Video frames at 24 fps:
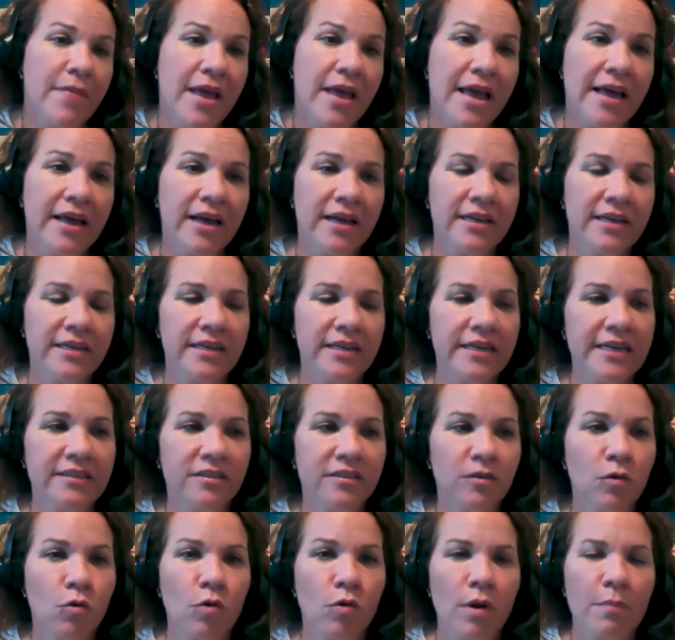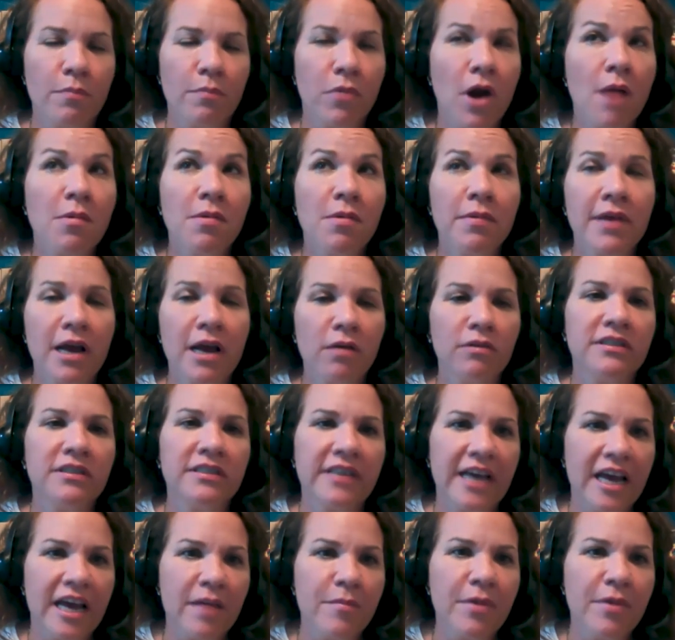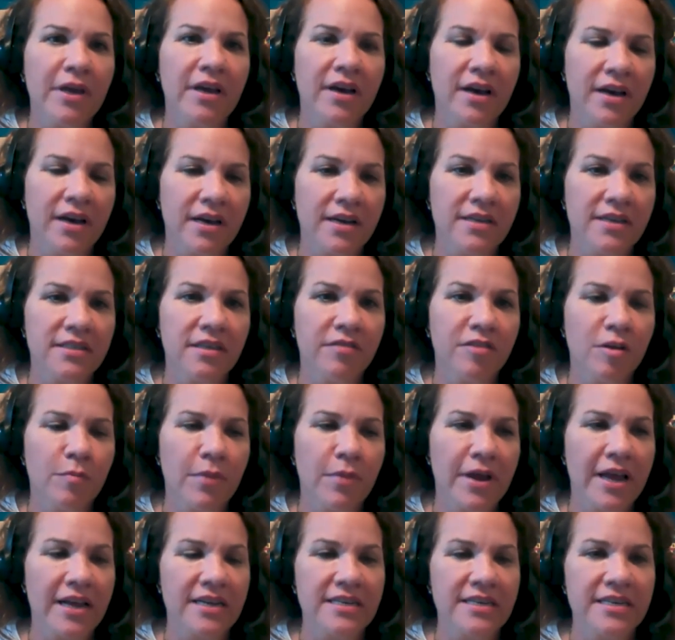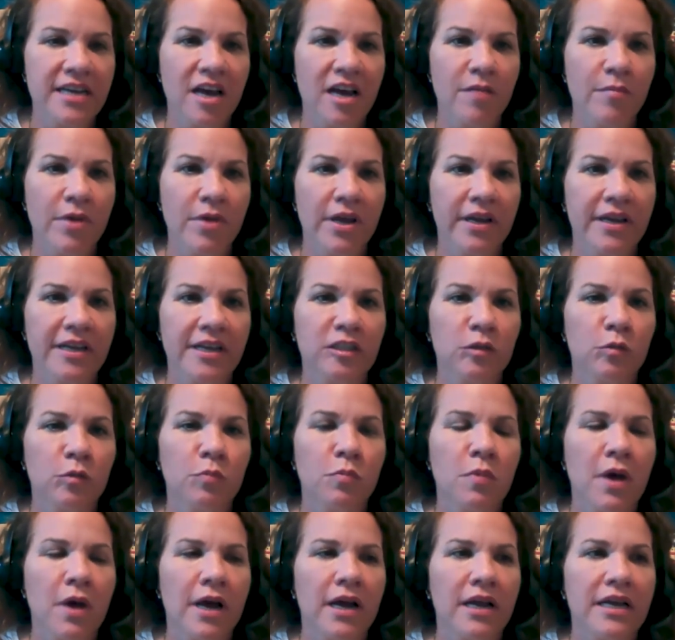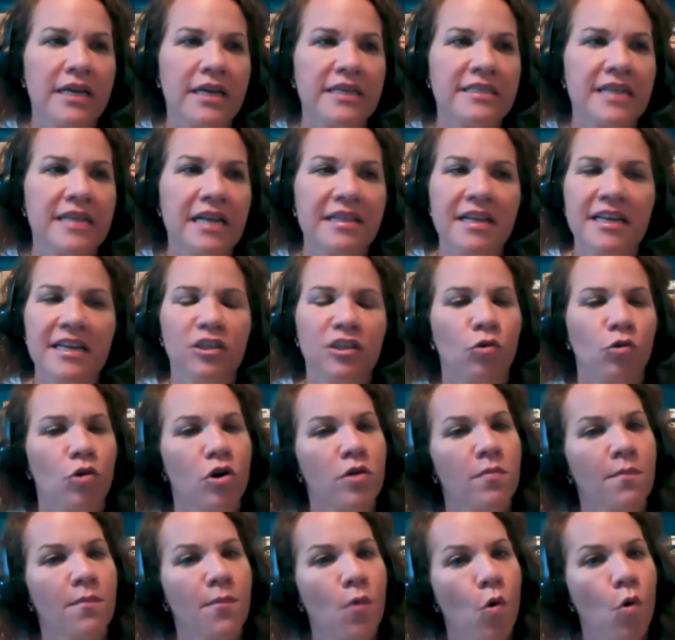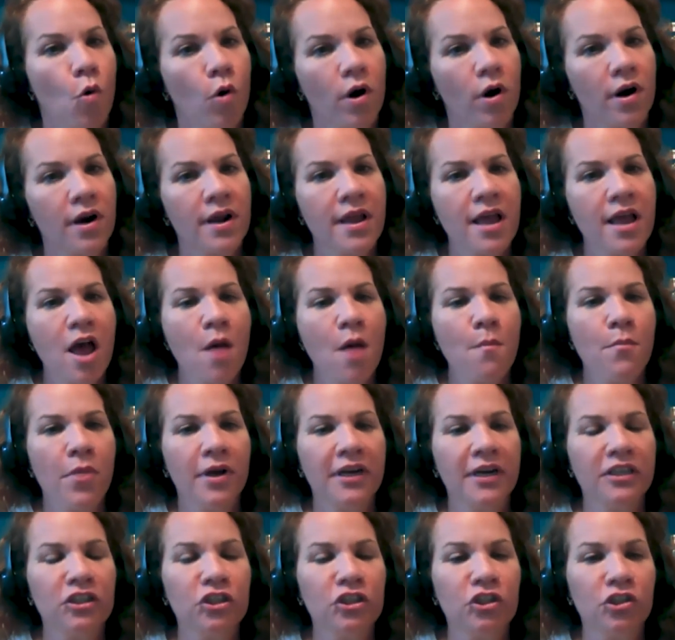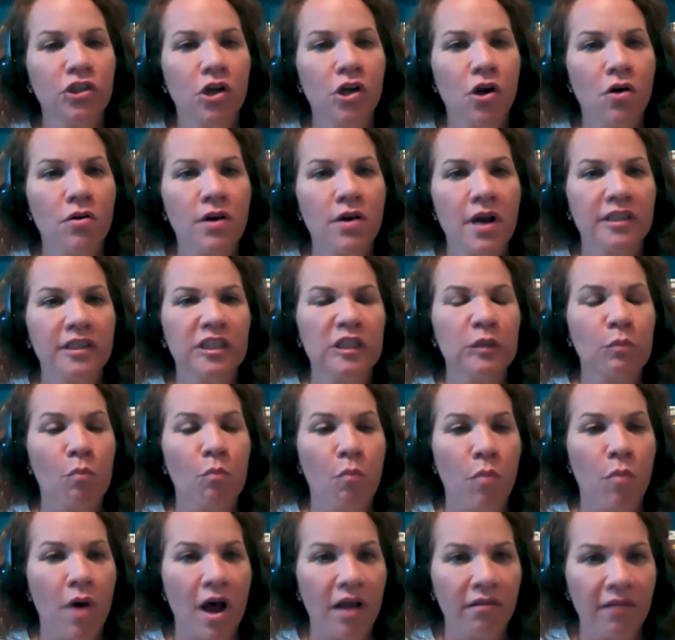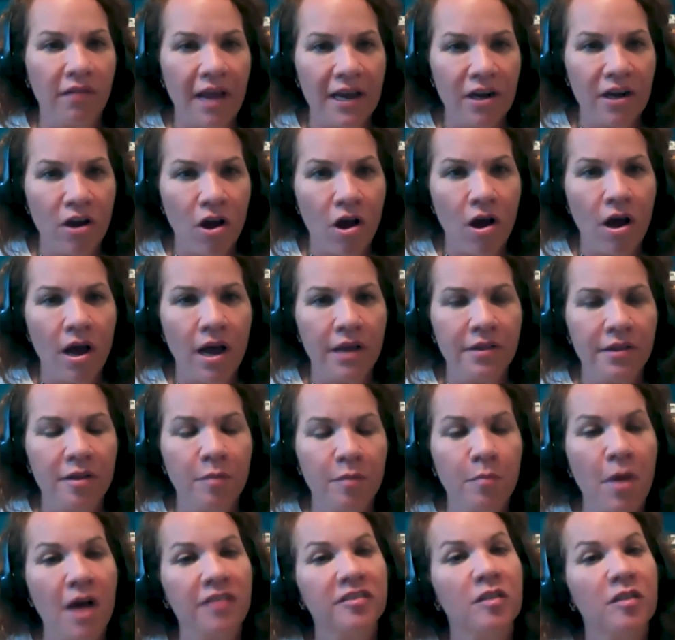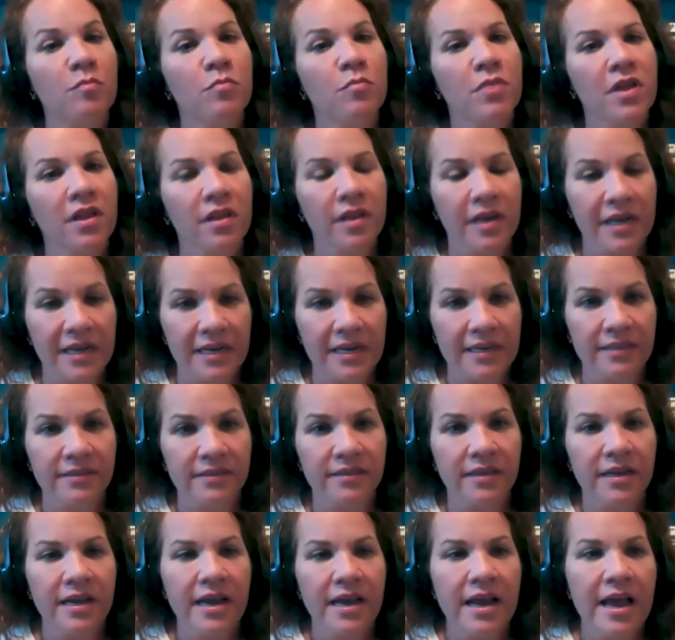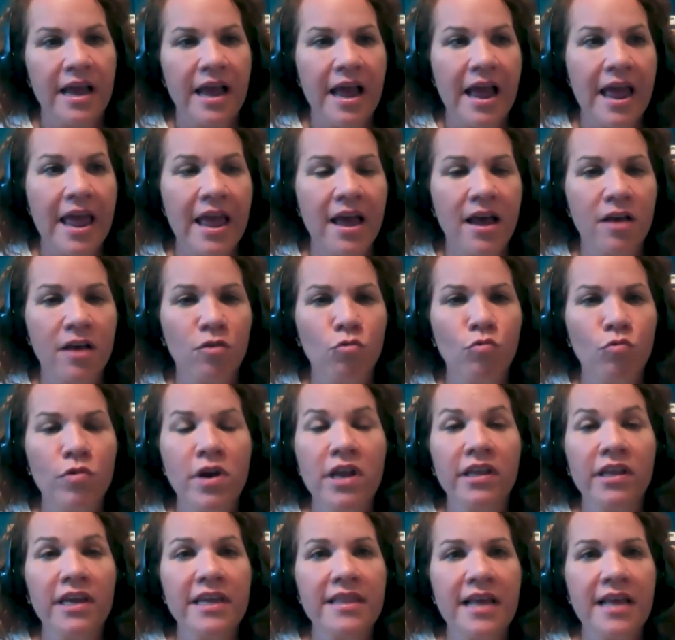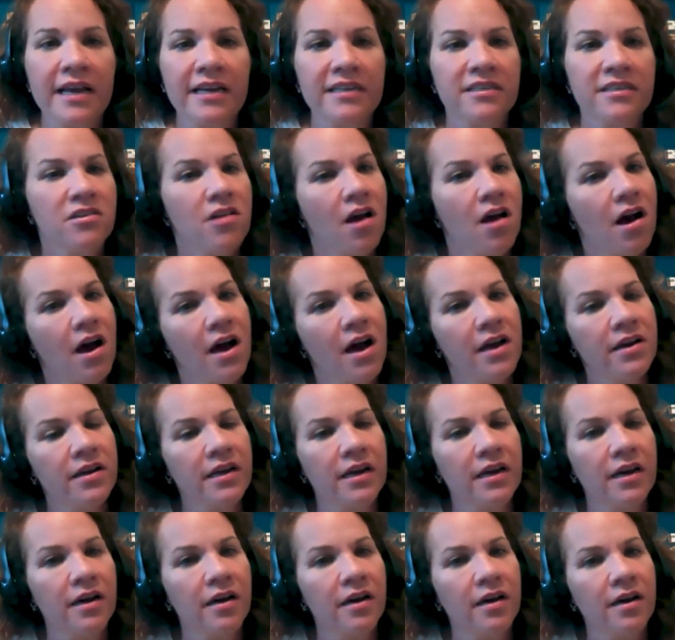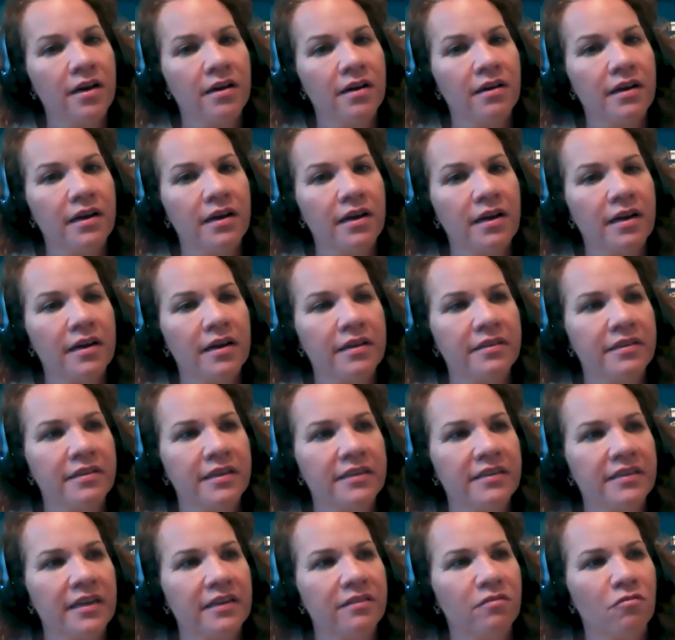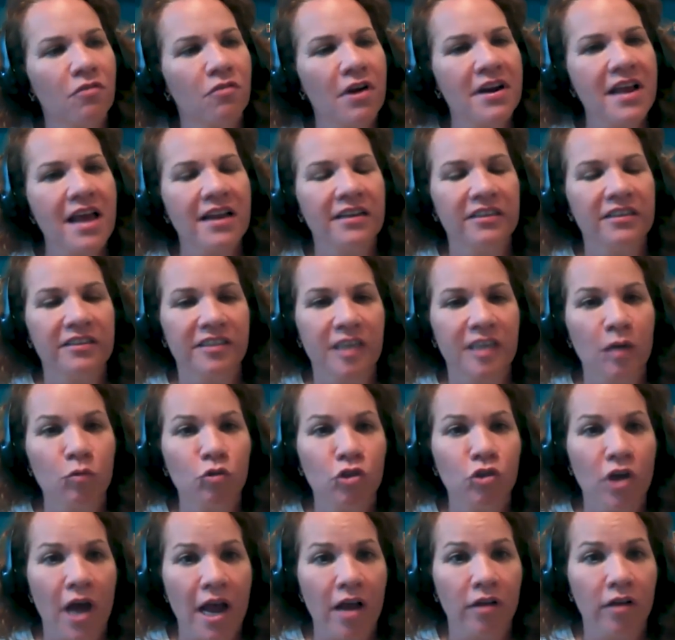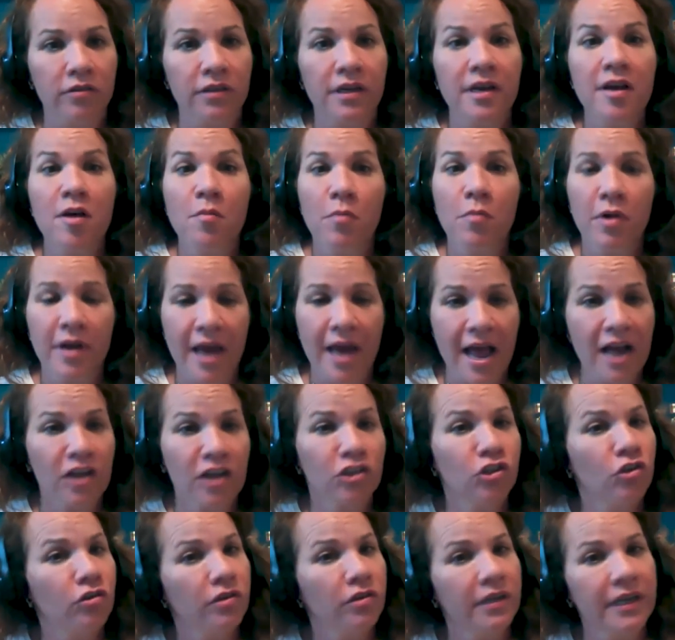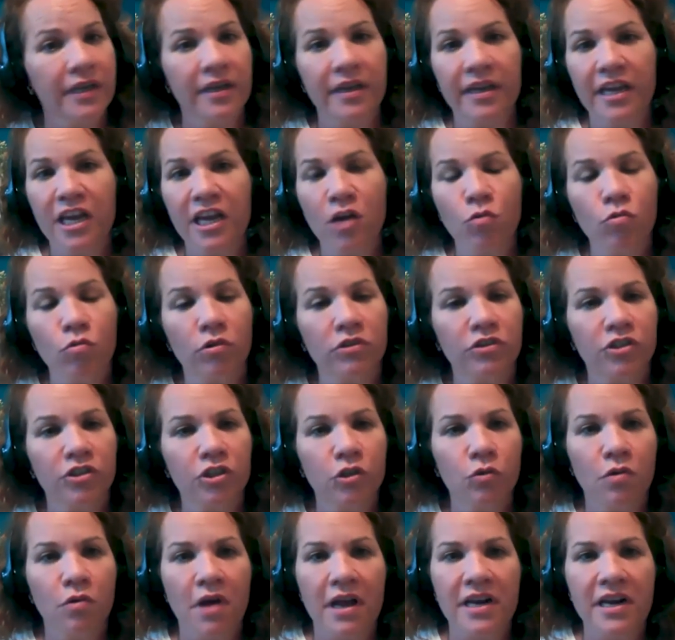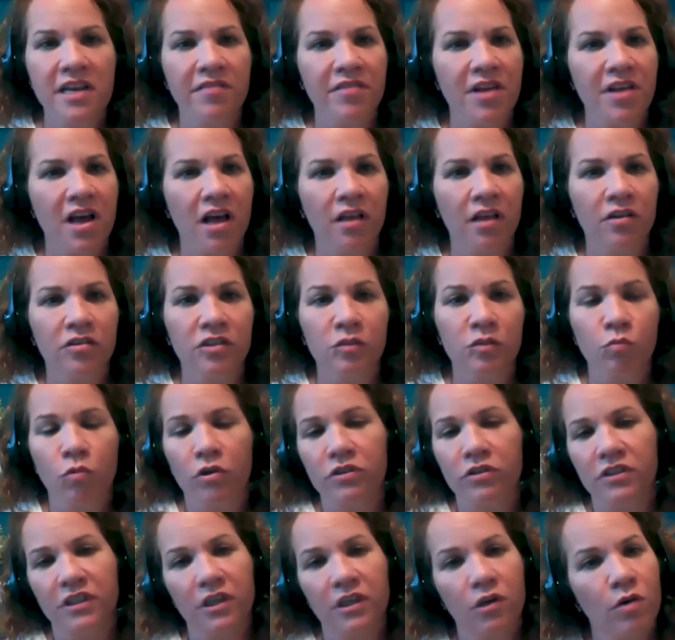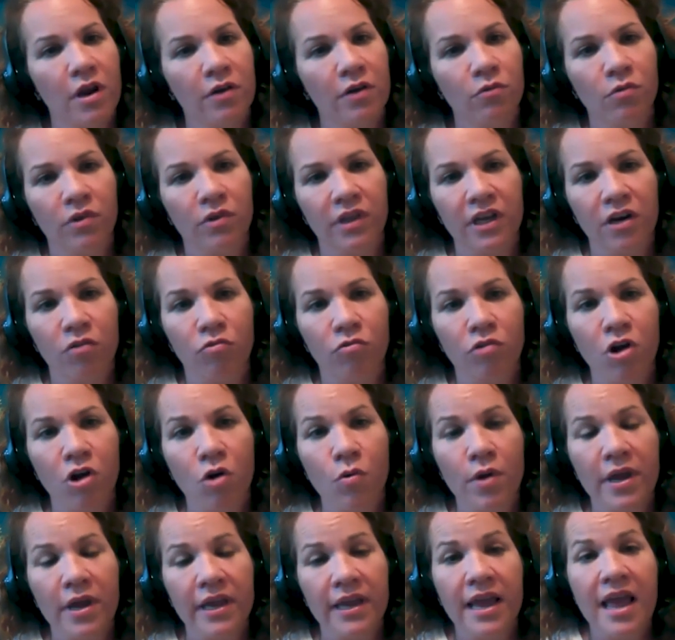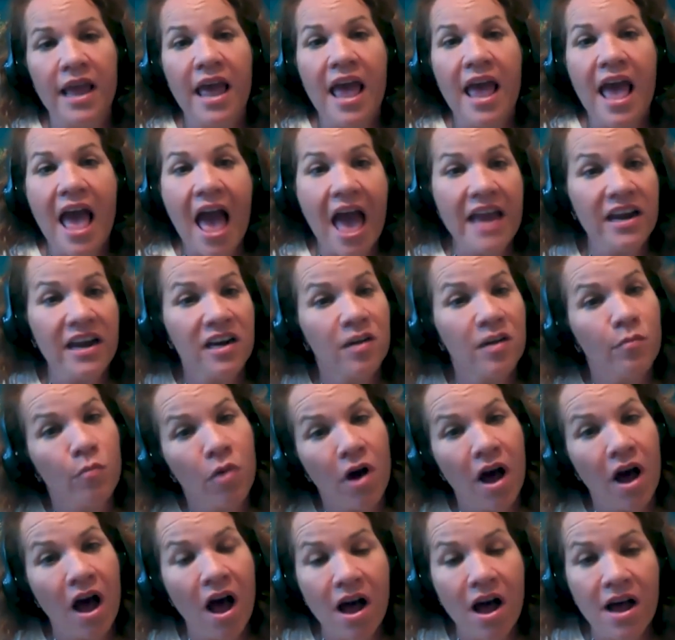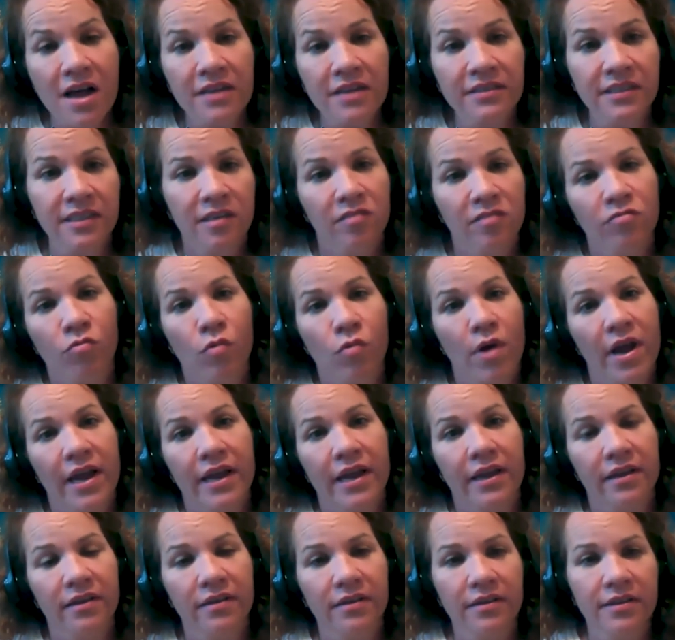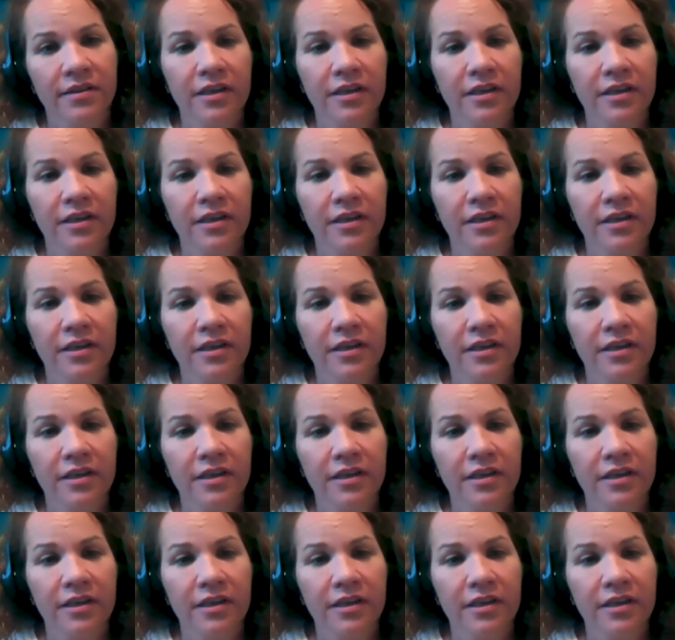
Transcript: And it's probably, I would say, because of the pandemic, it's it's not that it's grown more, but it's shown a spotlight on the possibilities, and really that it's not uh, the uh, redheaded stepchild, but actually equal to any of the other sports and, and really growing, and in a positive way.